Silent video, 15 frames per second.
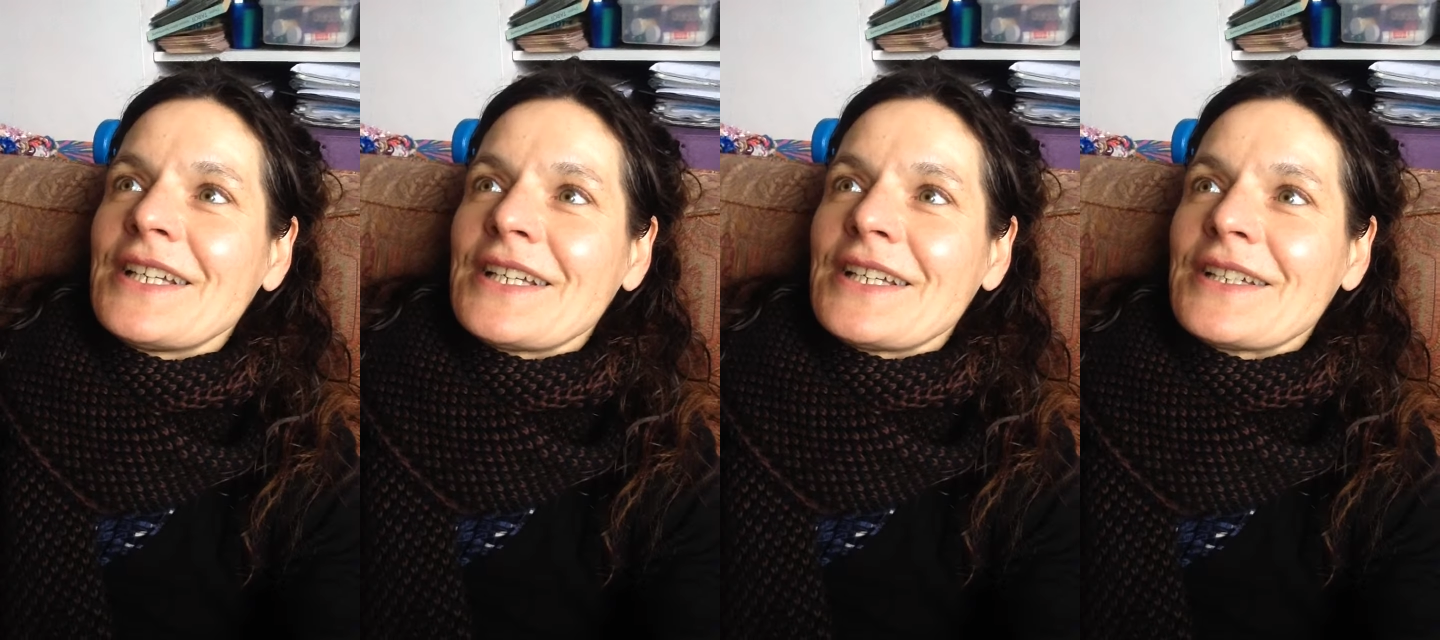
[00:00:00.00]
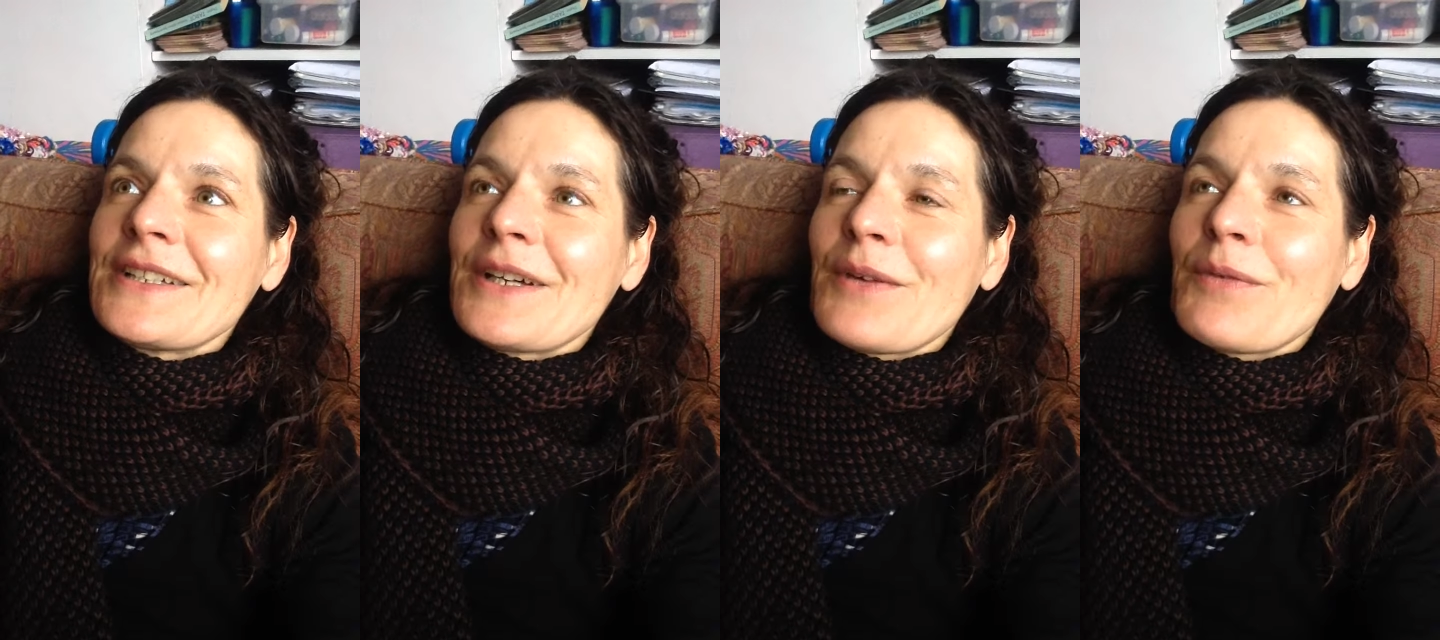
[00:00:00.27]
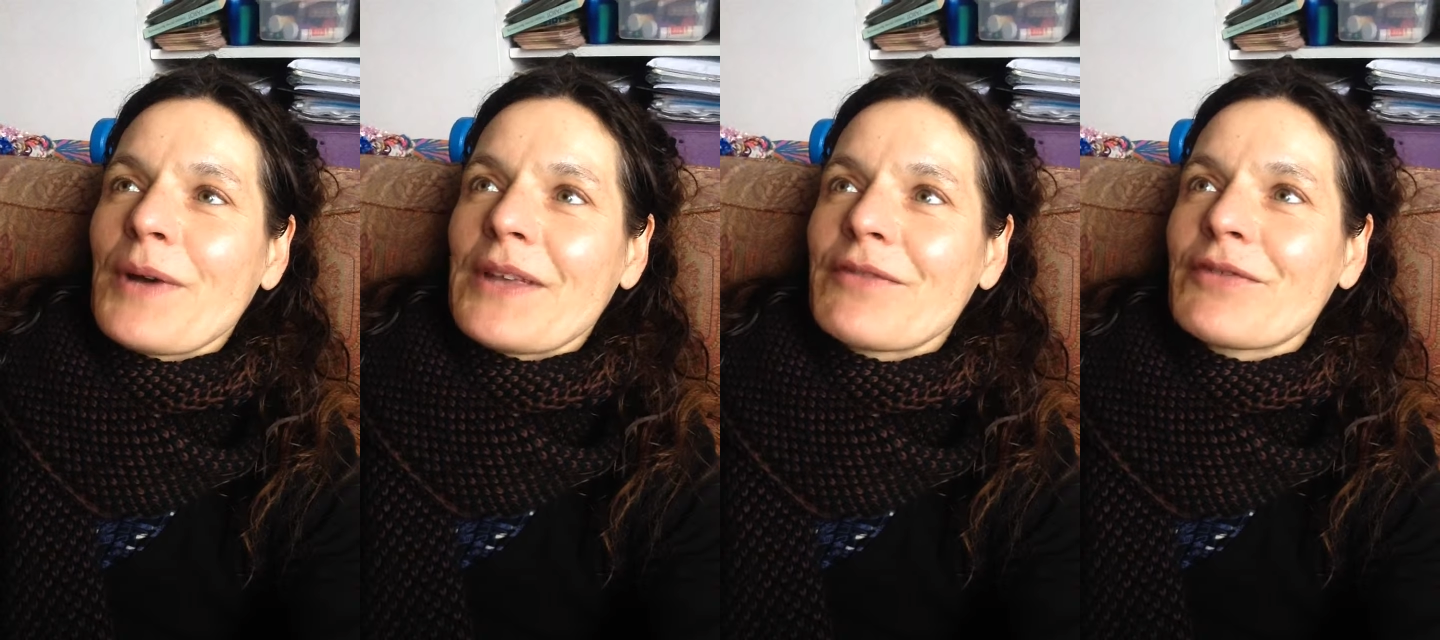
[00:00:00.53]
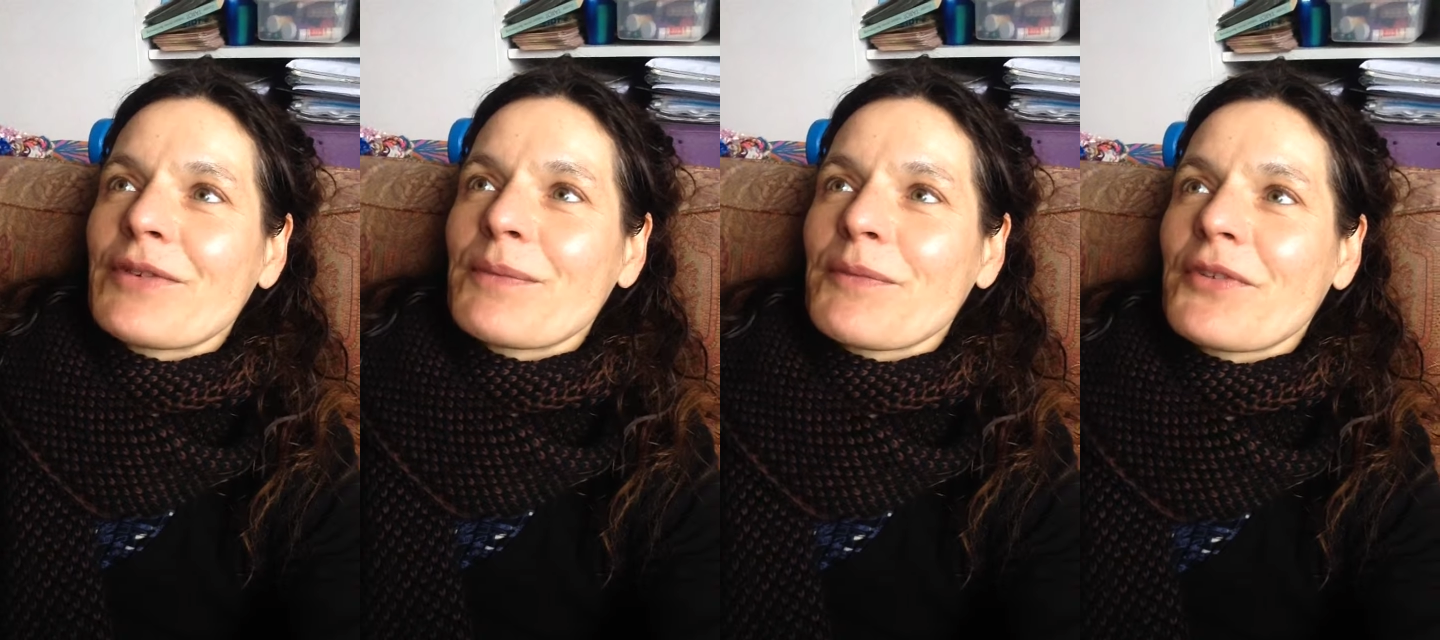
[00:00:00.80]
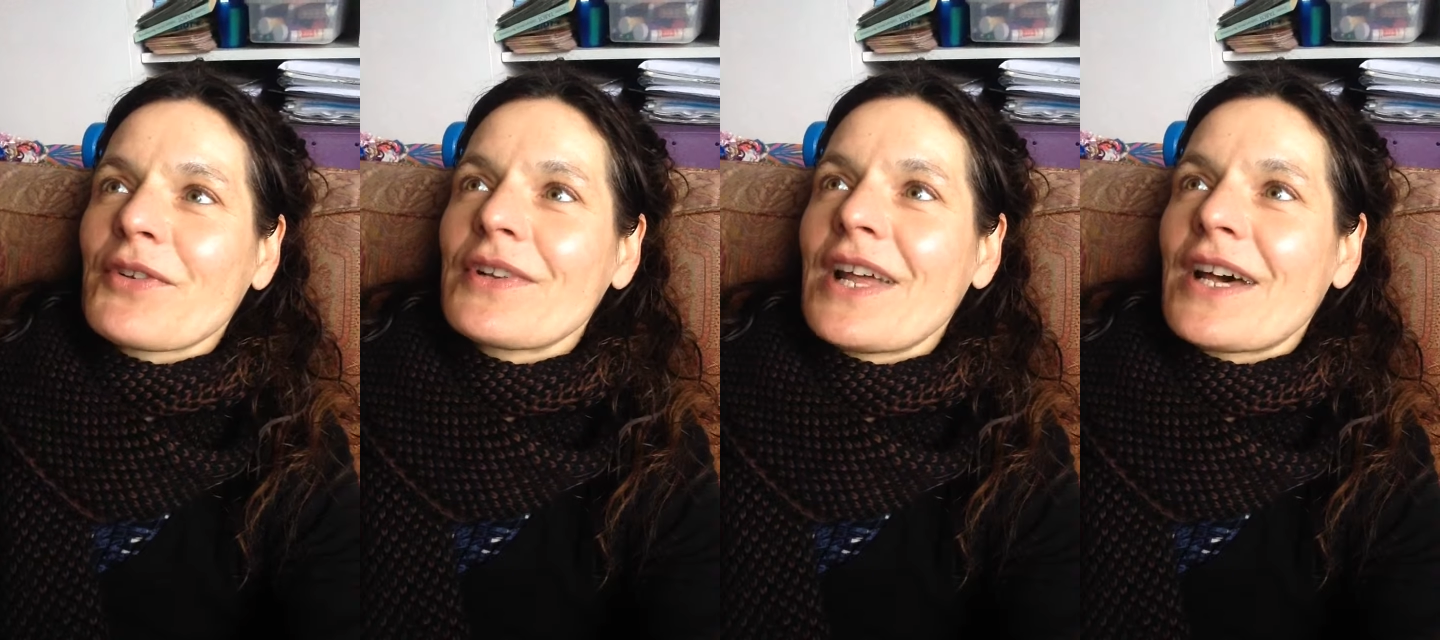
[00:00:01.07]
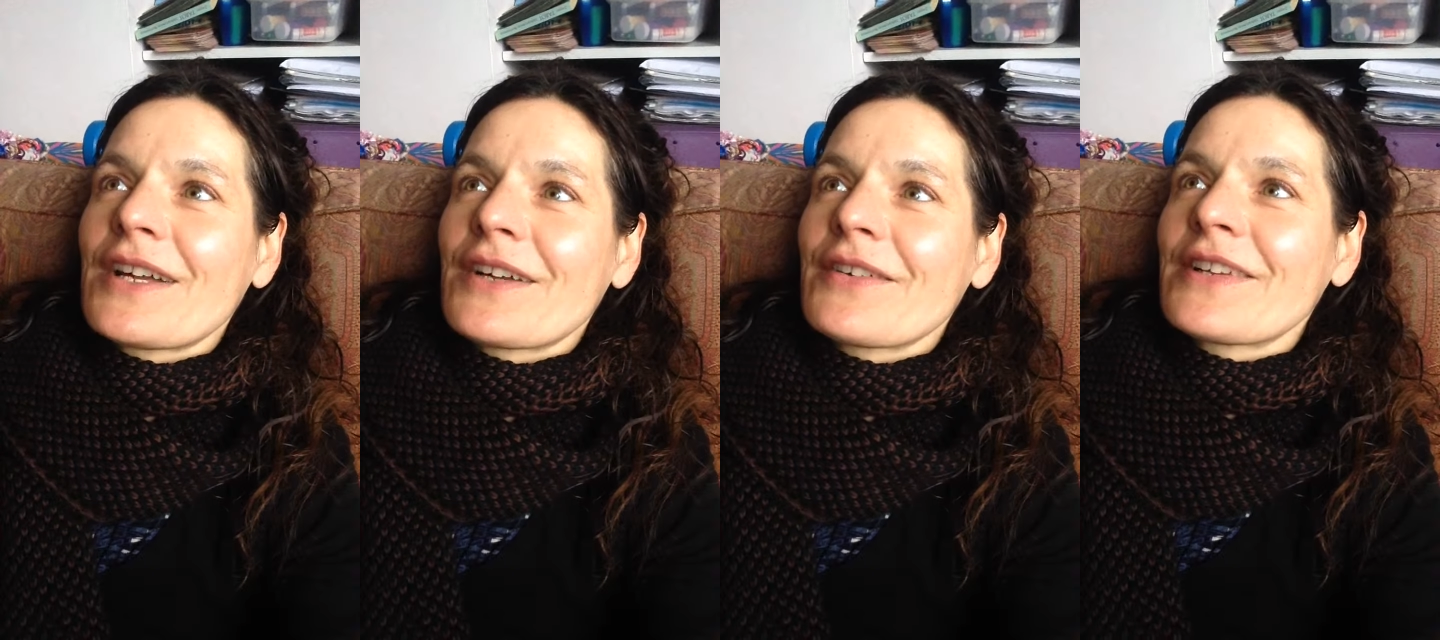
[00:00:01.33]
uh, away from
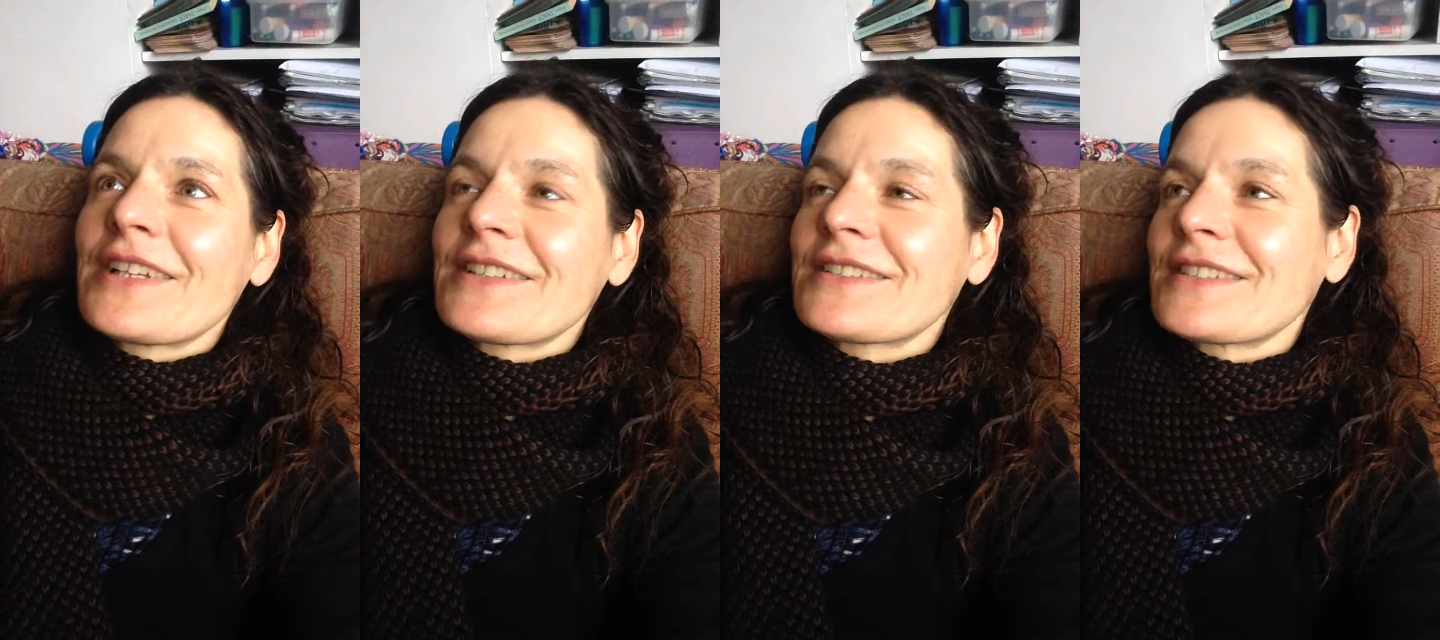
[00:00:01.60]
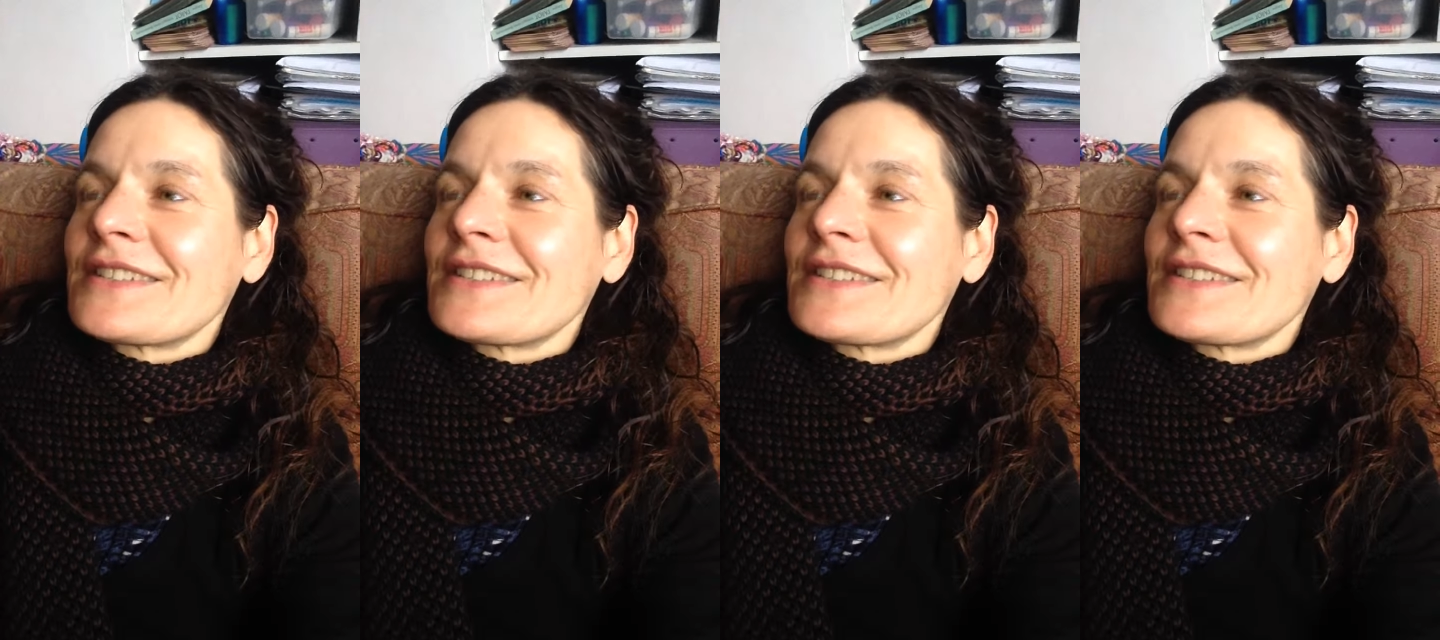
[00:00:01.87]
Solaris